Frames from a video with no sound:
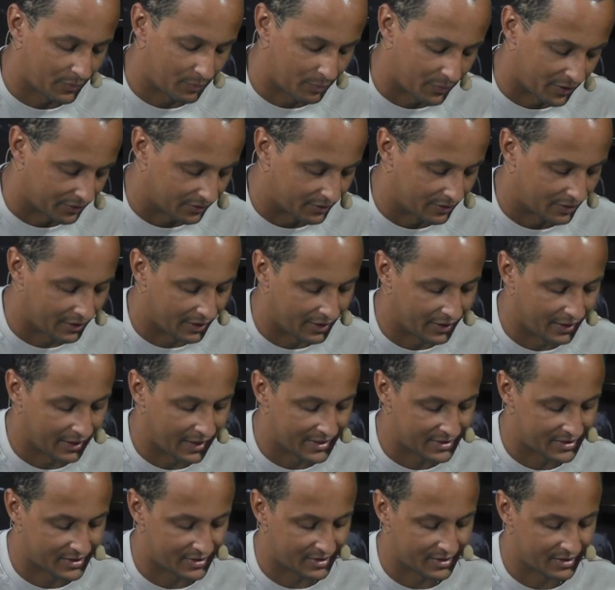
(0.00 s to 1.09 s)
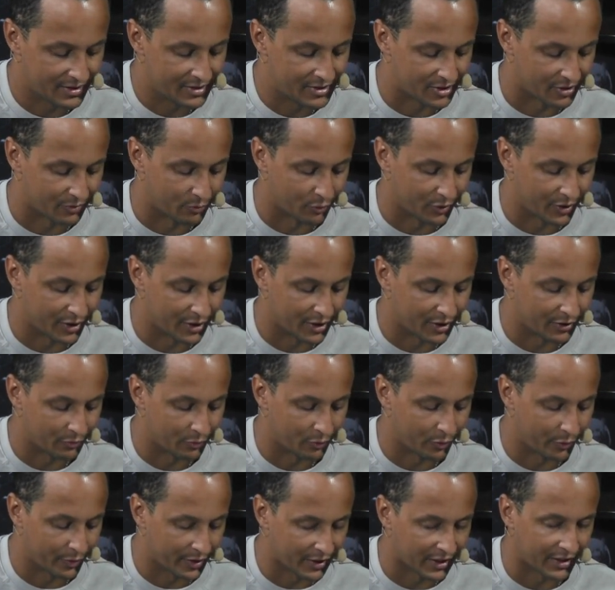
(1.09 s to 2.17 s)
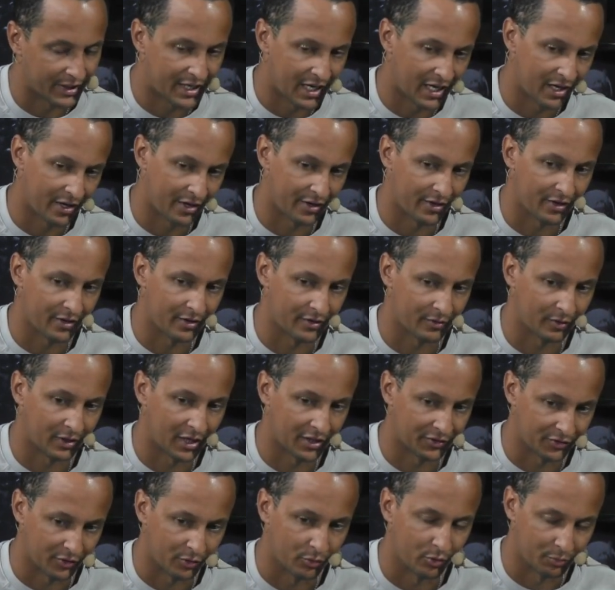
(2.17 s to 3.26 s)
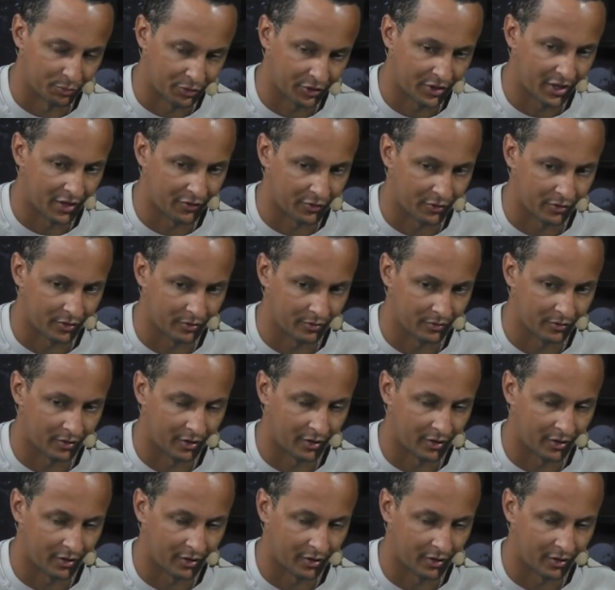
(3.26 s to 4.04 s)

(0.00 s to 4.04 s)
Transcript: But last season we really got the group together